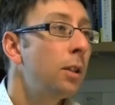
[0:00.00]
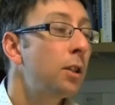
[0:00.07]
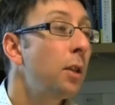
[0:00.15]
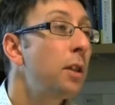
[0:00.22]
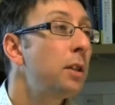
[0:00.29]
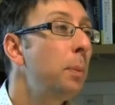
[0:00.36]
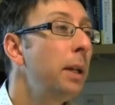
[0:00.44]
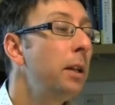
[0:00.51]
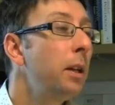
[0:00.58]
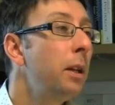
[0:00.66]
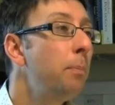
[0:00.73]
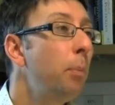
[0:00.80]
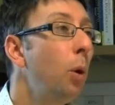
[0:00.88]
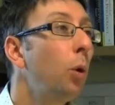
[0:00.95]
So there's been
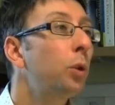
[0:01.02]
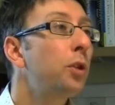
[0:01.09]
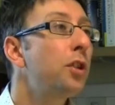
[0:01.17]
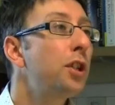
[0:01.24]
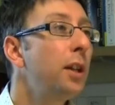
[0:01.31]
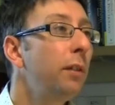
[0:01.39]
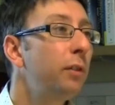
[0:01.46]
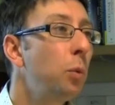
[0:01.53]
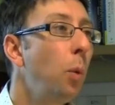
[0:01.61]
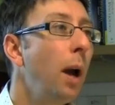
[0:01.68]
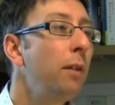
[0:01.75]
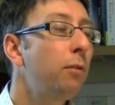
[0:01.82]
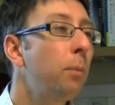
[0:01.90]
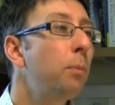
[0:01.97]
an important shift
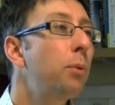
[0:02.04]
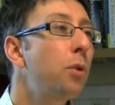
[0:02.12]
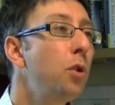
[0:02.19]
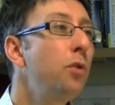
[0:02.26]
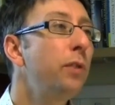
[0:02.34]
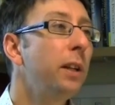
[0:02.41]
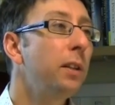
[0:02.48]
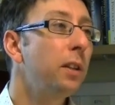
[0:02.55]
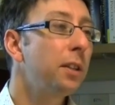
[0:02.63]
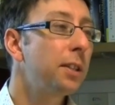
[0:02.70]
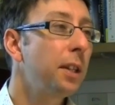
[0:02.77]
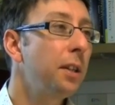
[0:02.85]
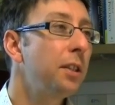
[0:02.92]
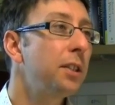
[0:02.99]
away from proving that
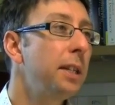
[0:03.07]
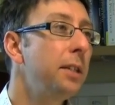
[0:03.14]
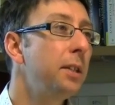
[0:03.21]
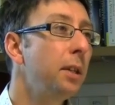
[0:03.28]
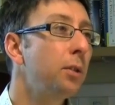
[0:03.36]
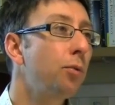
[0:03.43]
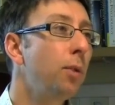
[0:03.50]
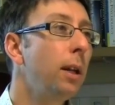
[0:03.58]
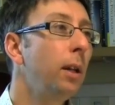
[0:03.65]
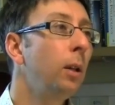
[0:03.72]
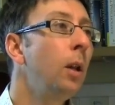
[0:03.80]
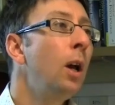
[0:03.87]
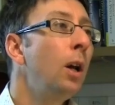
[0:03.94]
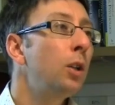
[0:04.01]
synesthesia is
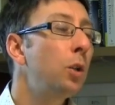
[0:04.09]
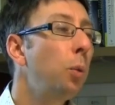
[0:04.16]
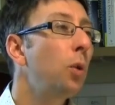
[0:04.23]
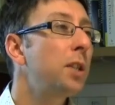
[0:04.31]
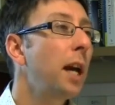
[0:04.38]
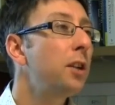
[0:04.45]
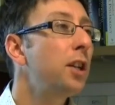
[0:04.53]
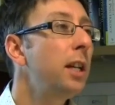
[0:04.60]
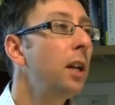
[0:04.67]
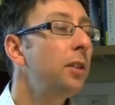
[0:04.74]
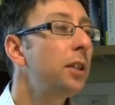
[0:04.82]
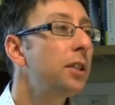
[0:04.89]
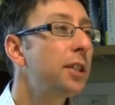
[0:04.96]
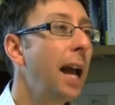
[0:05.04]
real towards actually
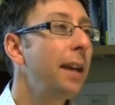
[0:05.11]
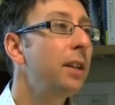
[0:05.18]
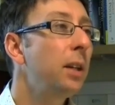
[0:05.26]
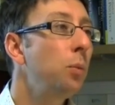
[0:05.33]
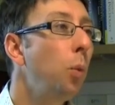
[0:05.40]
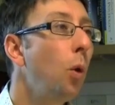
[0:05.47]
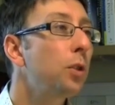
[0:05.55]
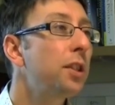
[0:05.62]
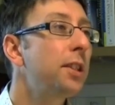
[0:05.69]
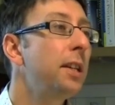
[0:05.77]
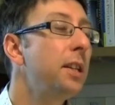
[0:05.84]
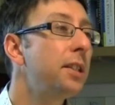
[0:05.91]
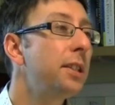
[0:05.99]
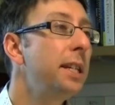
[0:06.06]
understanding what
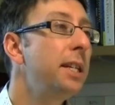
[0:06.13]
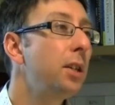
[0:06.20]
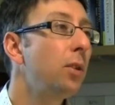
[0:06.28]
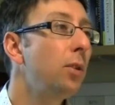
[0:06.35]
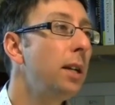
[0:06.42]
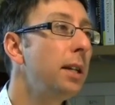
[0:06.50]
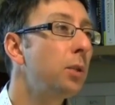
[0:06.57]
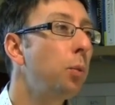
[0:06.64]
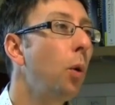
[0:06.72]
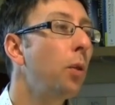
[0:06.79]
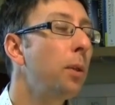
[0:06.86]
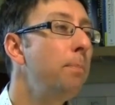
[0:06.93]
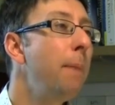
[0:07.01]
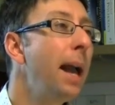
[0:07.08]
synesthesia is,
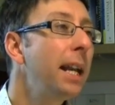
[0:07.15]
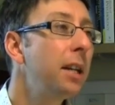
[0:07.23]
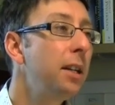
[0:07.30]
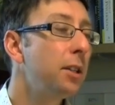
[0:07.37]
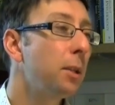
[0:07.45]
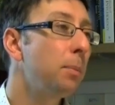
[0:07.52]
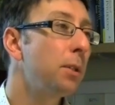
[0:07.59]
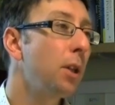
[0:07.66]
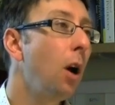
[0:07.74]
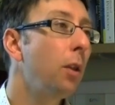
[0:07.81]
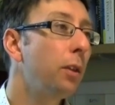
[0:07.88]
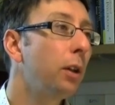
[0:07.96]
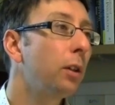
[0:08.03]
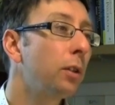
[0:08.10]
what the mechanisms
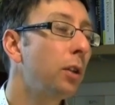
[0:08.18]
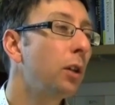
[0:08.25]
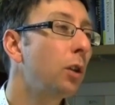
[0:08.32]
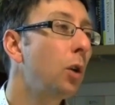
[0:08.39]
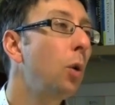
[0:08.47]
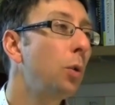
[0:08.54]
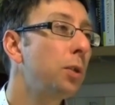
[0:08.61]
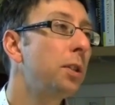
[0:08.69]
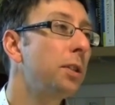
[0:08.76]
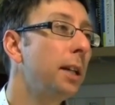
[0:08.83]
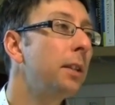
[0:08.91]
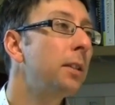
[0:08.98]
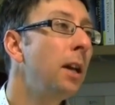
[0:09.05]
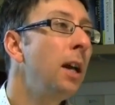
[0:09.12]
are that causes
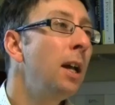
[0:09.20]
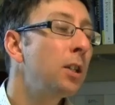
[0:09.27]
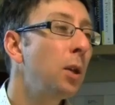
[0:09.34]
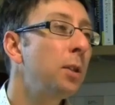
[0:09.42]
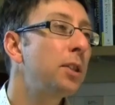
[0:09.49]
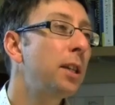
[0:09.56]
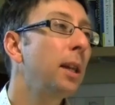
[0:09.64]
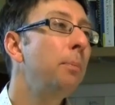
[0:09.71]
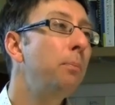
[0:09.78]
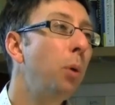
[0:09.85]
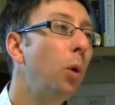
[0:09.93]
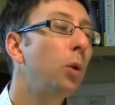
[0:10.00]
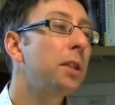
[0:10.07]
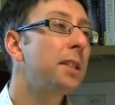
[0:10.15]
it. So it's still
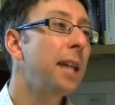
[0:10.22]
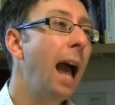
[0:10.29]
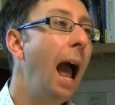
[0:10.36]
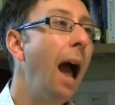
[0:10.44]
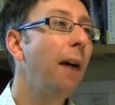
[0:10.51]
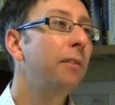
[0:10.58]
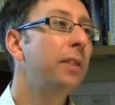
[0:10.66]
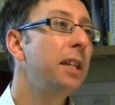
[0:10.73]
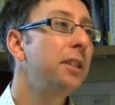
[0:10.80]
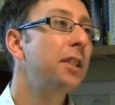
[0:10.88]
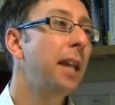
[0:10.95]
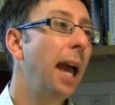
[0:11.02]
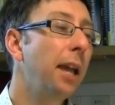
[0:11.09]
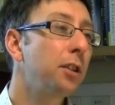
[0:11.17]
important to have
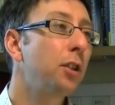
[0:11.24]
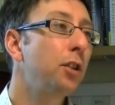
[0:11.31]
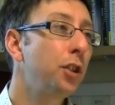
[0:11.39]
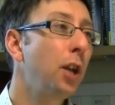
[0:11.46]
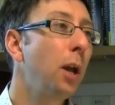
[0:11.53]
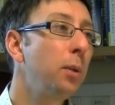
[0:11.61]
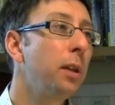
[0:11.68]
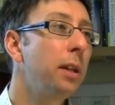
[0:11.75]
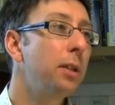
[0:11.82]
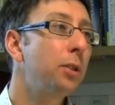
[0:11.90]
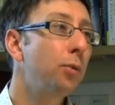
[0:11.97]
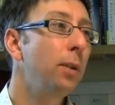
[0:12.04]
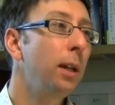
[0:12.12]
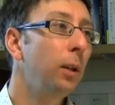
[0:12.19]
these tests to show that
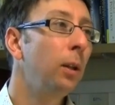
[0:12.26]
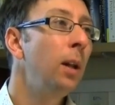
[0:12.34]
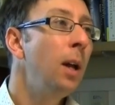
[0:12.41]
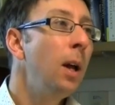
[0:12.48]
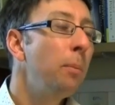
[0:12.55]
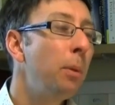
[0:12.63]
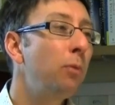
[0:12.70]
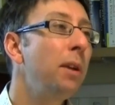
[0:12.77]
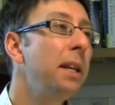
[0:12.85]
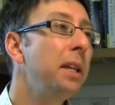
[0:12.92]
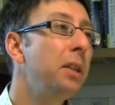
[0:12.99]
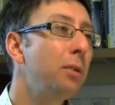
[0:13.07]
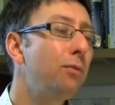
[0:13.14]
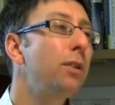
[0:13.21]
it's real, but
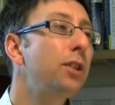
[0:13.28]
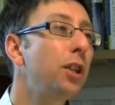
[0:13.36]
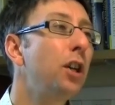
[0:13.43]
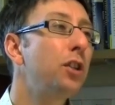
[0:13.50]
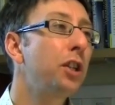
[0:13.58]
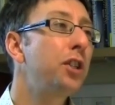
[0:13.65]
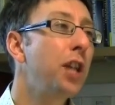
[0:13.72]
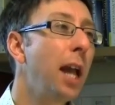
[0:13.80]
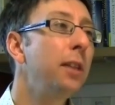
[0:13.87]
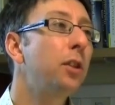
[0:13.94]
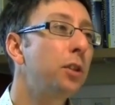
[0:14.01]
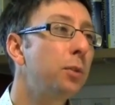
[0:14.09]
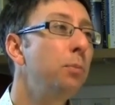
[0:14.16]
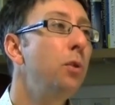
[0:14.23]
really the research
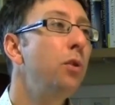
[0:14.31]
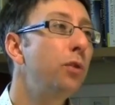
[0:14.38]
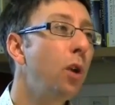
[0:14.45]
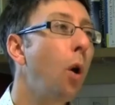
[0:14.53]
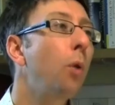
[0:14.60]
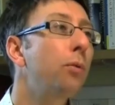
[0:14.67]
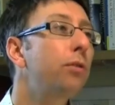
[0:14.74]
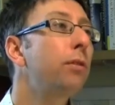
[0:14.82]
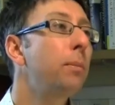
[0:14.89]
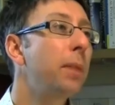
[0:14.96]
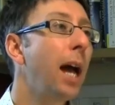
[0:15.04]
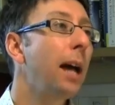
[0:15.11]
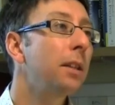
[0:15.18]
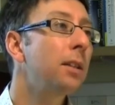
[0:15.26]
agenda's moved on
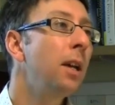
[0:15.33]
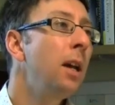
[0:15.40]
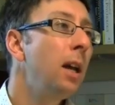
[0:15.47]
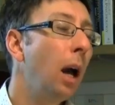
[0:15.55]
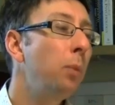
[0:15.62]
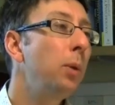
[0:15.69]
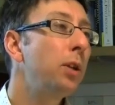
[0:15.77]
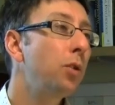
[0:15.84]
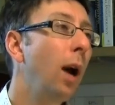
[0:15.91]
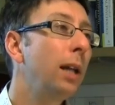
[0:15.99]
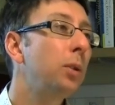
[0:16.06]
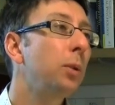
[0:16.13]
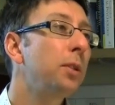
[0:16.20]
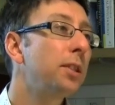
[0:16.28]
from that and we're
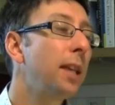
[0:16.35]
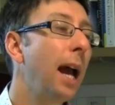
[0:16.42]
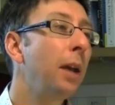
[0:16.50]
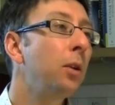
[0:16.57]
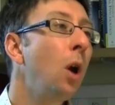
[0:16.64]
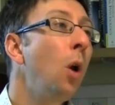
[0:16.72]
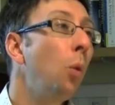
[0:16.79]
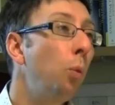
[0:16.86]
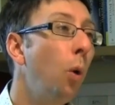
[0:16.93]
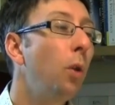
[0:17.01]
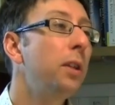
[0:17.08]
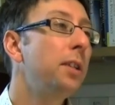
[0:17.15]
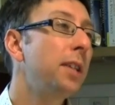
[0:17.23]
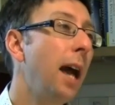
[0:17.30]
trying to understand
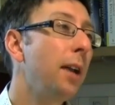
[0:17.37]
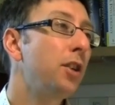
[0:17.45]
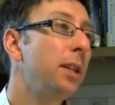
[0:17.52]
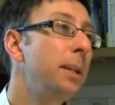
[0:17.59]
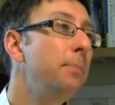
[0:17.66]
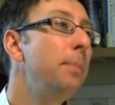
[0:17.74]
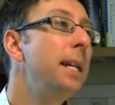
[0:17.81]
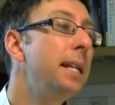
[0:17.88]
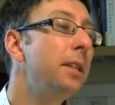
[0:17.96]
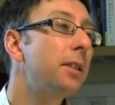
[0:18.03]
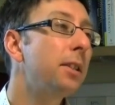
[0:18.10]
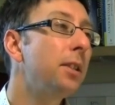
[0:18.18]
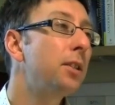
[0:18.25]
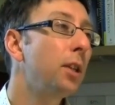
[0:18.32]
what this actually
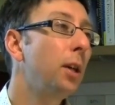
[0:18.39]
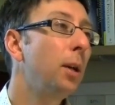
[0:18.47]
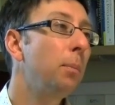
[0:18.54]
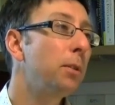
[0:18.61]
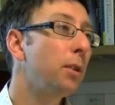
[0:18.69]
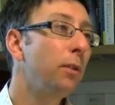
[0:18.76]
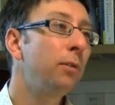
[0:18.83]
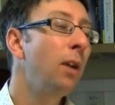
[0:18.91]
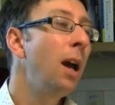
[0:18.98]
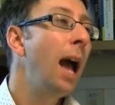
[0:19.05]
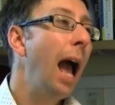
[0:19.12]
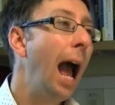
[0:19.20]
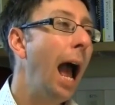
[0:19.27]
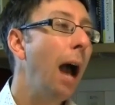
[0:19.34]
means in terms of
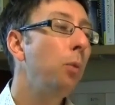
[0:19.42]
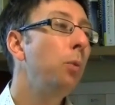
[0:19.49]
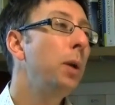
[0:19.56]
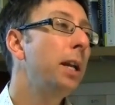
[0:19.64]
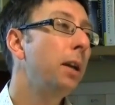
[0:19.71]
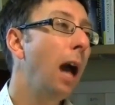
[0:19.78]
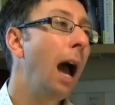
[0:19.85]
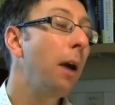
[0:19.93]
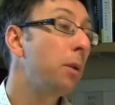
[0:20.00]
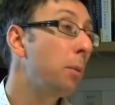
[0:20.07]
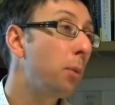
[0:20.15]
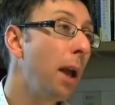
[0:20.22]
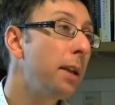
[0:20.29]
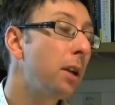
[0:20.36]
how
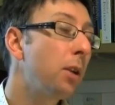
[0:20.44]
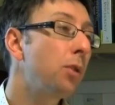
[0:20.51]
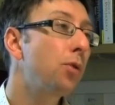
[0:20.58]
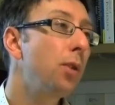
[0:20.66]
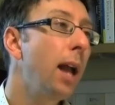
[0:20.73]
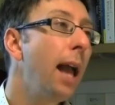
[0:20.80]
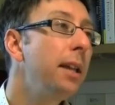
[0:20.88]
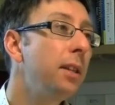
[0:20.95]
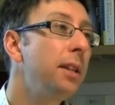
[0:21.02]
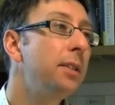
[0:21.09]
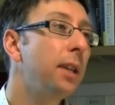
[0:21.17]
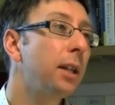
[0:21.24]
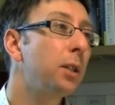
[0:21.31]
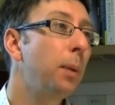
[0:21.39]
the brain can create
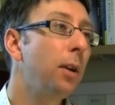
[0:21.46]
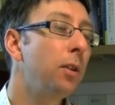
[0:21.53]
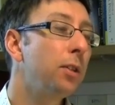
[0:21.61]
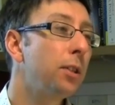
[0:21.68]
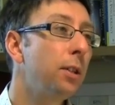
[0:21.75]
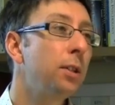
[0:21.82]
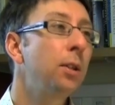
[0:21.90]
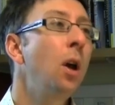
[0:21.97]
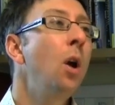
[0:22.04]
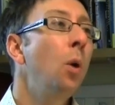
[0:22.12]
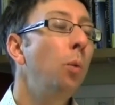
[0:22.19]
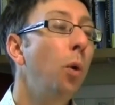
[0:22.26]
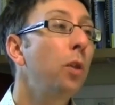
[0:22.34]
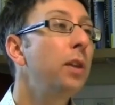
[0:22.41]
these experiences,
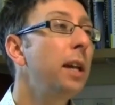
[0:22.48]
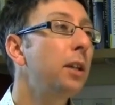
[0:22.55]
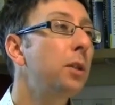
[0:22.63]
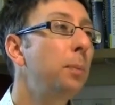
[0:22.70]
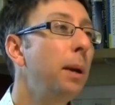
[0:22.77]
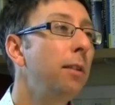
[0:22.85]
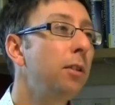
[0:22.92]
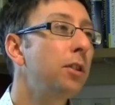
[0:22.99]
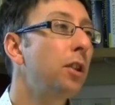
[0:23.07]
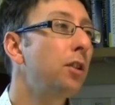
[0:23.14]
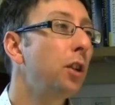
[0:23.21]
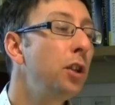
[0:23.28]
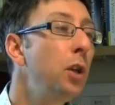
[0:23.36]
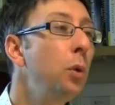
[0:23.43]
what the
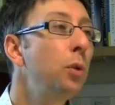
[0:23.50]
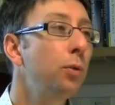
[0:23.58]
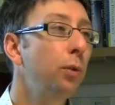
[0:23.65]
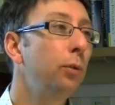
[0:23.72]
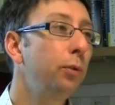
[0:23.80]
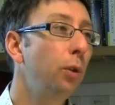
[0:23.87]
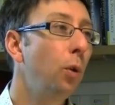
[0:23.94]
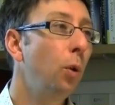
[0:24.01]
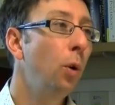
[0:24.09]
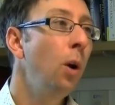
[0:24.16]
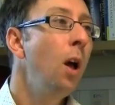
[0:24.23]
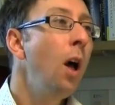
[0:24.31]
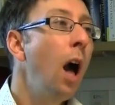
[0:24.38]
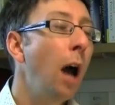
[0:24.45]
experiences are useful
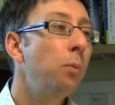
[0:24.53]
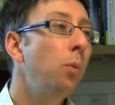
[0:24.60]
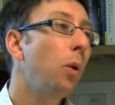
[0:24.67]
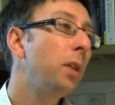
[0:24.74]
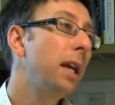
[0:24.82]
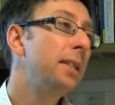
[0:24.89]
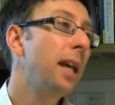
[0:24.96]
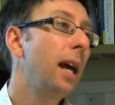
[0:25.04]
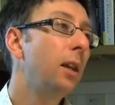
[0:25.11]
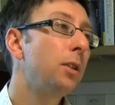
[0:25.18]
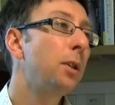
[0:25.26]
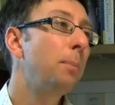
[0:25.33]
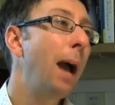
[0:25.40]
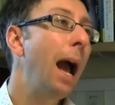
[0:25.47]
for, and what they
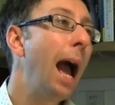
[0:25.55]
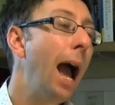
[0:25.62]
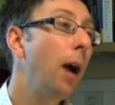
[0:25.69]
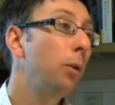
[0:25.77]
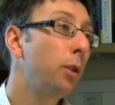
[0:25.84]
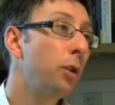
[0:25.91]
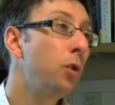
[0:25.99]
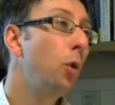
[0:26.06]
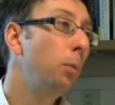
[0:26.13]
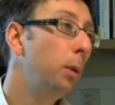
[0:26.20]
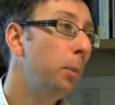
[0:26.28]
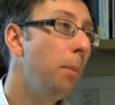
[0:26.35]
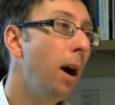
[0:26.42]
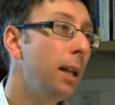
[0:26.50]
tell us about how the
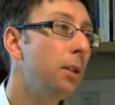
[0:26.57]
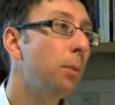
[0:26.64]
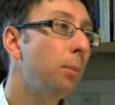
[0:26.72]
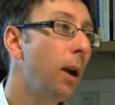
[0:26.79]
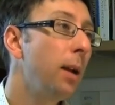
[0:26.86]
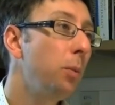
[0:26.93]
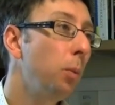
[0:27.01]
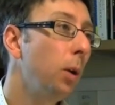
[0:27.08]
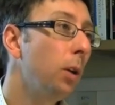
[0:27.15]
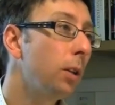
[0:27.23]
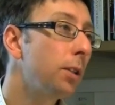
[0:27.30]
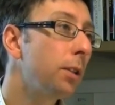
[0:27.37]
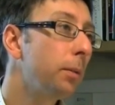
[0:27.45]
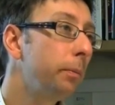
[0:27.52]
normal mind and brain
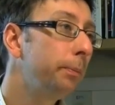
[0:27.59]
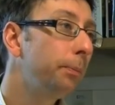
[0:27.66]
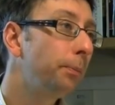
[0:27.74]
works.